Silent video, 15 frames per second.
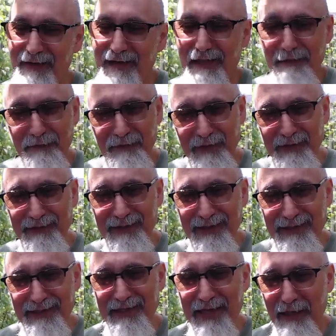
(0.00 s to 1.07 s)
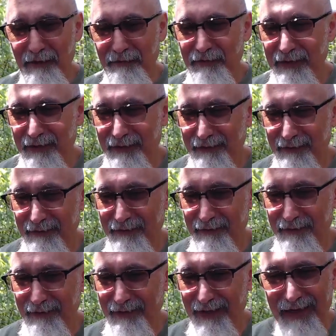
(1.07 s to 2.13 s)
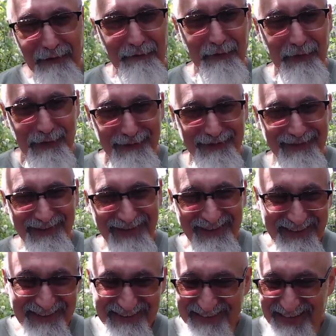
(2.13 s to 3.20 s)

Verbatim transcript: Alfie, can I say Alfie? Alfie is